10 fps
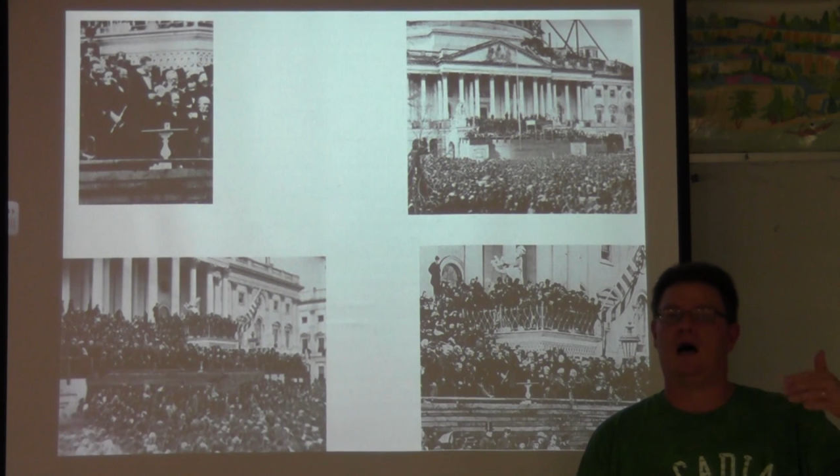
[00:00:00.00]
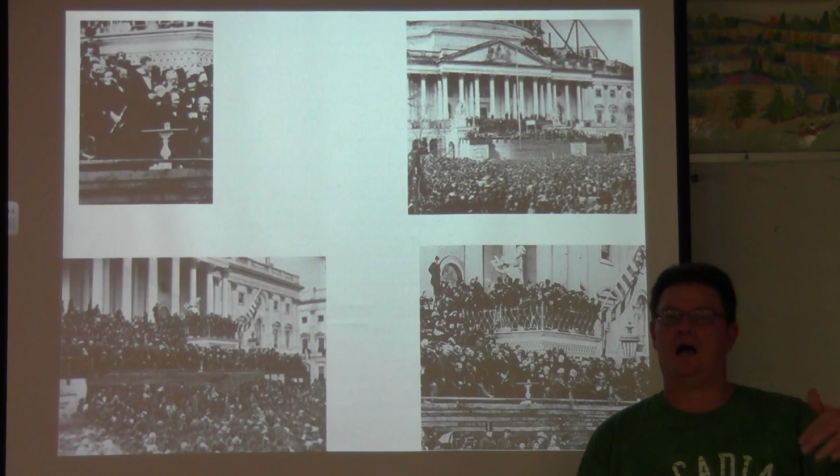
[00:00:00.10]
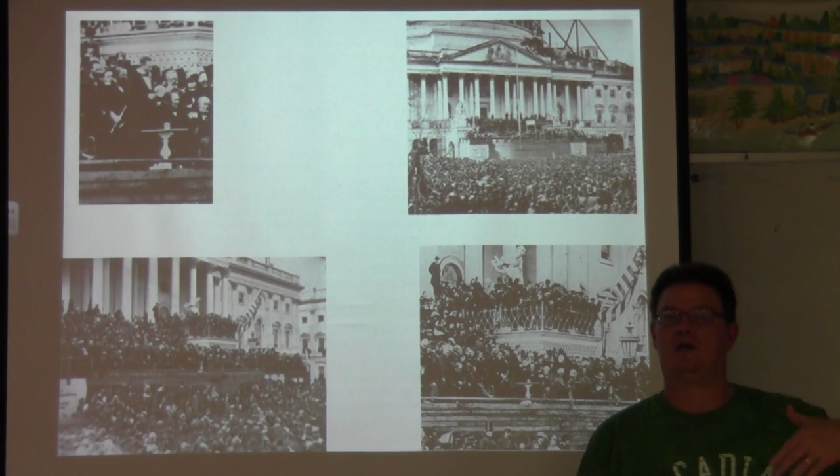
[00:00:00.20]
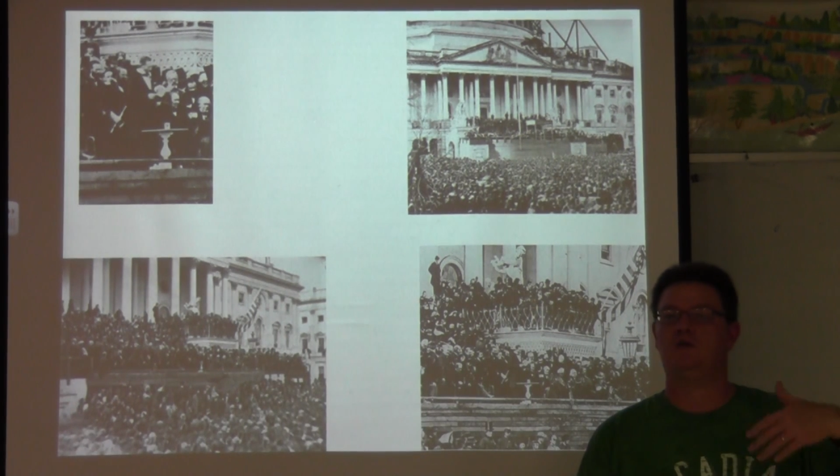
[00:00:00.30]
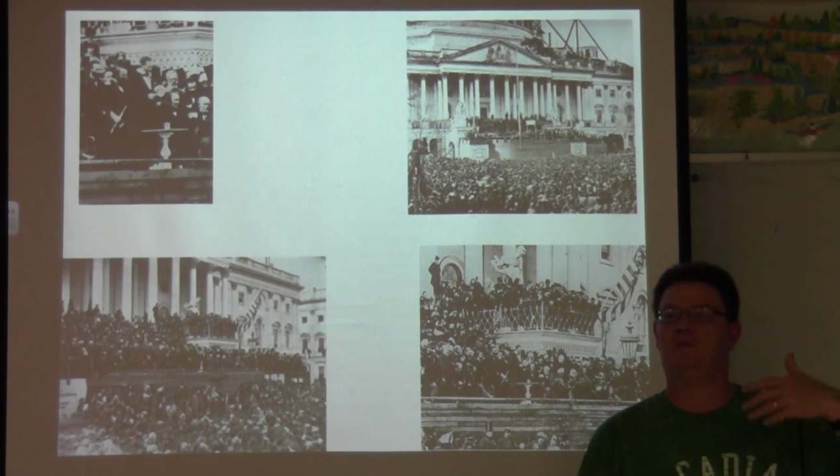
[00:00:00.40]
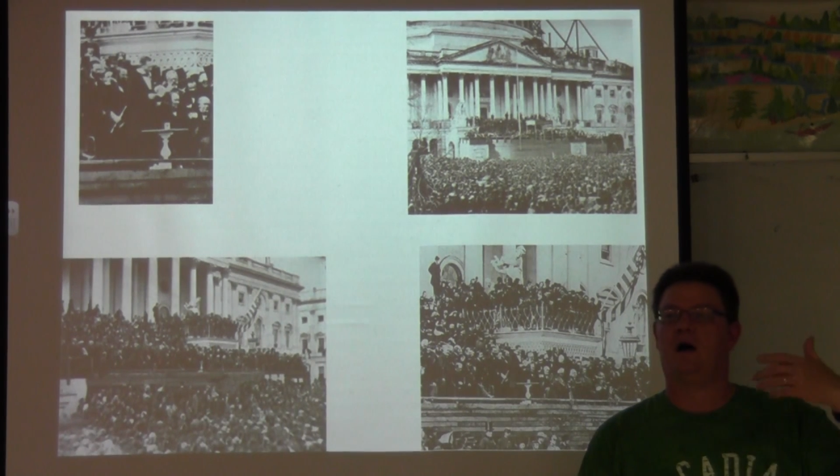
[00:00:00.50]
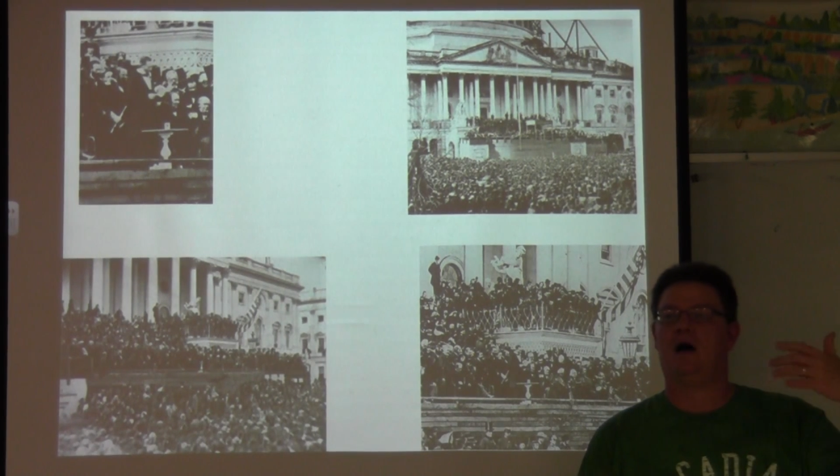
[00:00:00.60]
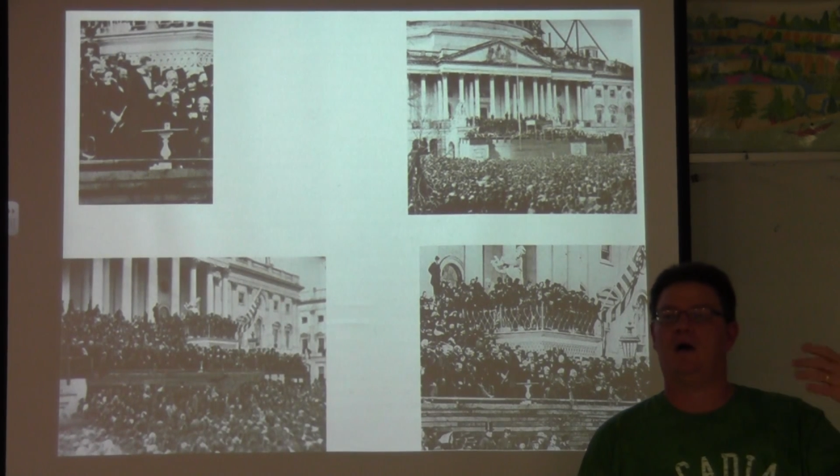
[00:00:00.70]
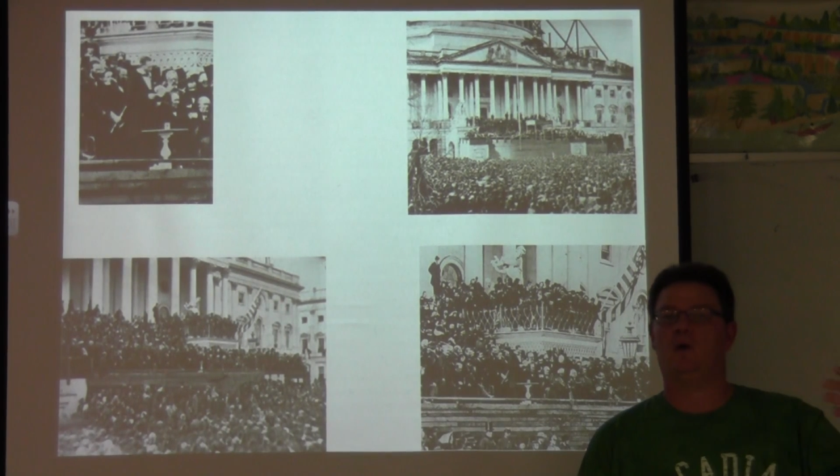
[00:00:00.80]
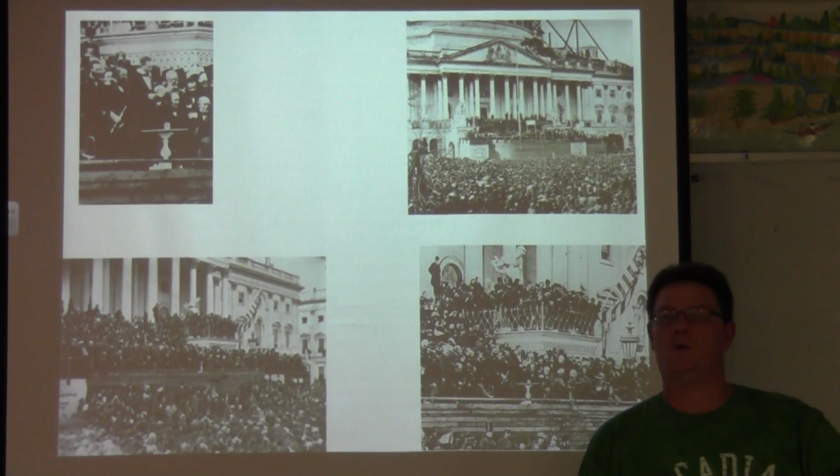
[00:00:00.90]

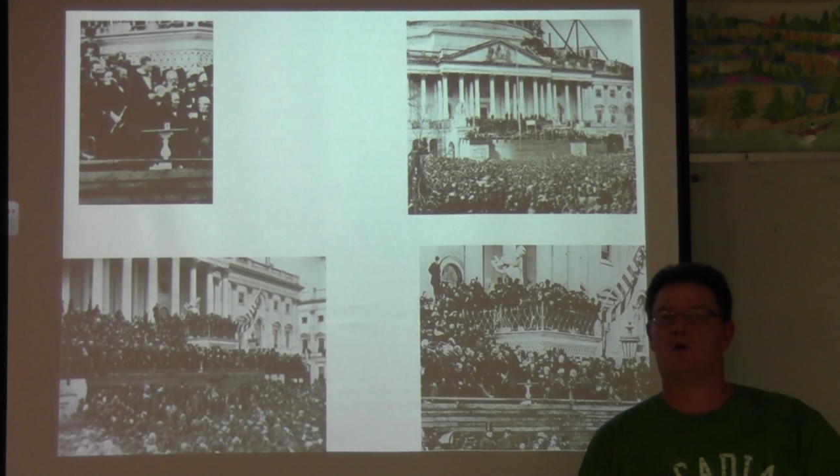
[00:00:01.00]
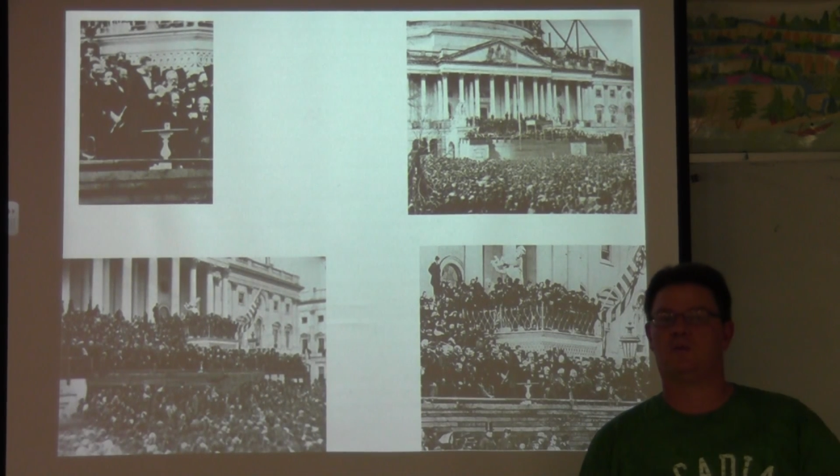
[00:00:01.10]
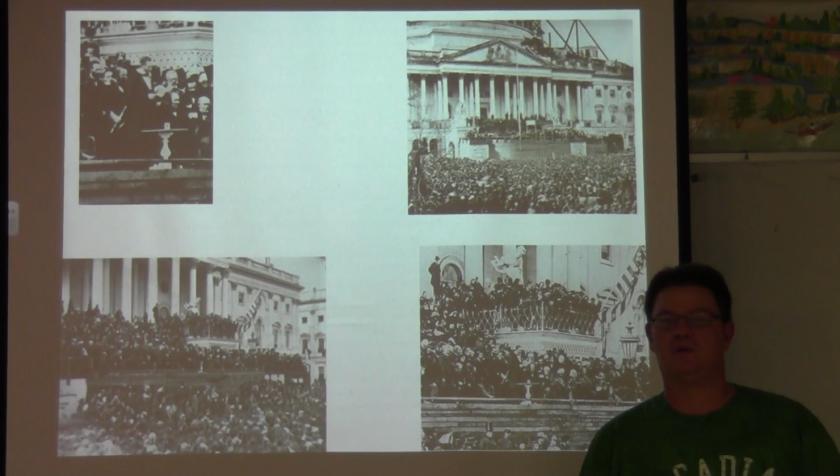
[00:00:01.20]
occupy, or